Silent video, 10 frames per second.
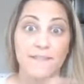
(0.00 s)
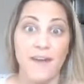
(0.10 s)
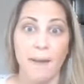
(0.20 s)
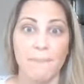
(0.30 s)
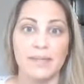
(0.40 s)
of
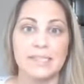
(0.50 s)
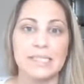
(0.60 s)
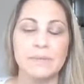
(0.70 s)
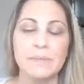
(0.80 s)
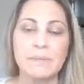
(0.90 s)
happened
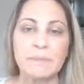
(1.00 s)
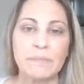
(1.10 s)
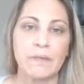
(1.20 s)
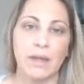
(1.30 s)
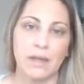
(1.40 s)

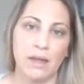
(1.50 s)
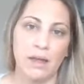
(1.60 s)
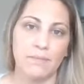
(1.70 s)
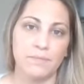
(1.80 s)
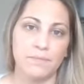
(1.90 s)

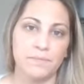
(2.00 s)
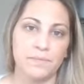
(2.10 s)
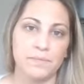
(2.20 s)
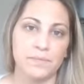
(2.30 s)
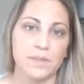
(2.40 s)
um,
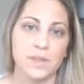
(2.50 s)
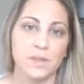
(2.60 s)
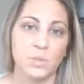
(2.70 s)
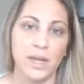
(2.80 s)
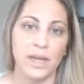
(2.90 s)

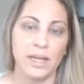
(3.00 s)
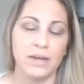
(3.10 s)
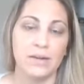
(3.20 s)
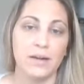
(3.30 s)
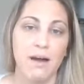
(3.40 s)
since
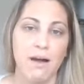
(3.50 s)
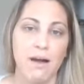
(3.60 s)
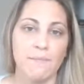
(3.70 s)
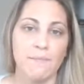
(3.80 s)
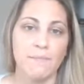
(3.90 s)
weaning
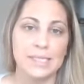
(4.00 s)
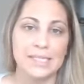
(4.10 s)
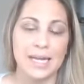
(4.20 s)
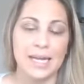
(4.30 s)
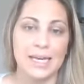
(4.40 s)
my
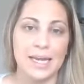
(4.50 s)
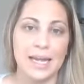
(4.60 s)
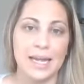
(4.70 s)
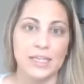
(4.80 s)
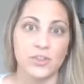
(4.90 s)
son
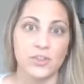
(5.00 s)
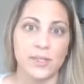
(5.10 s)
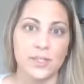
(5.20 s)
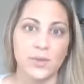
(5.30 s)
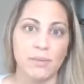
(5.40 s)
and
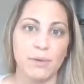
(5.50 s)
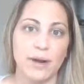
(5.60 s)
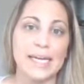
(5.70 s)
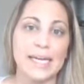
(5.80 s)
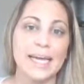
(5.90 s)
trying to get
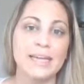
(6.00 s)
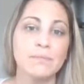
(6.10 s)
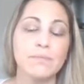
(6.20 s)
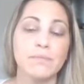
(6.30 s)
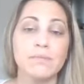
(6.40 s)
pregnant again.
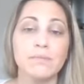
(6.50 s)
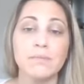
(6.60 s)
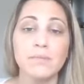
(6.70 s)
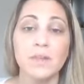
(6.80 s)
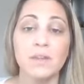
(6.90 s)

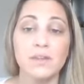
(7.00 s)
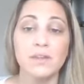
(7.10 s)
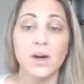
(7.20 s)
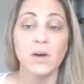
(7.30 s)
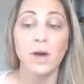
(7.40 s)

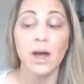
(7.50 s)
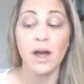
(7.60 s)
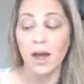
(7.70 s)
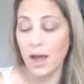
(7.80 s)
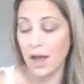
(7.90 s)
So
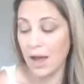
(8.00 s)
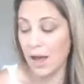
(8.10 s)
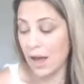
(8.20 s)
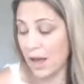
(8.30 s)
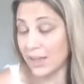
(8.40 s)

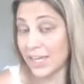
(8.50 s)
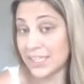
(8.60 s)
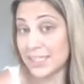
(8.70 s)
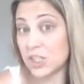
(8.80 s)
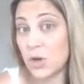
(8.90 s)

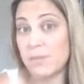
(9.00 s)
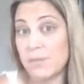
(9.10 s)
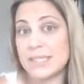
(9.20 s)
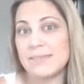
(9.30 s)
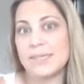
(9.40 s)
let's just hope
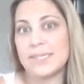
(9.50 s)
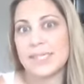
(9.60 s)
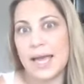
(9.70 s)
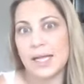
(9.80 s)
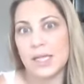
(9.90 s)
this is my
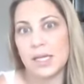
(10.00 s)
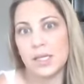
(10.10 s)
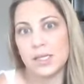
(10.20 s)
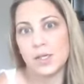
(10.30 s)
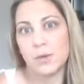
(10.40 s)
cycle, and
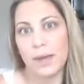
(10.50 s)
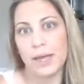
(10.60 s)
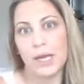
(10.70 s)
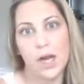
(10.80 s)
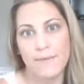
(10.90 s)
let's hope I
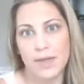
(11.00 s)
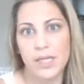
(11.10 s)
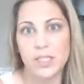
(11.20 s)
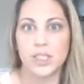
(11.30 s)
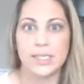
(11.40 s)
get an
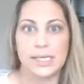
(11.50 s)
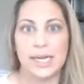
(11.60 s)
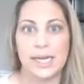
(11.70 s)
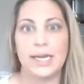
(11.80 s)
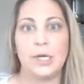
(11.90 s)
ovulation
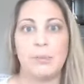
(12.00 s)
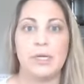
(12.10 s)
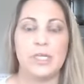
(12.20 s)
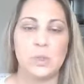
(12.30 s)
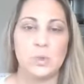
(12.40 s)
sign here
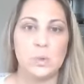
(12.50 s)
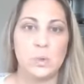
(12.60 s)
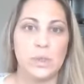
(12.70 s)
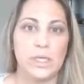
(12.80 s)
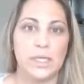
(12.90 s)
pretty soon.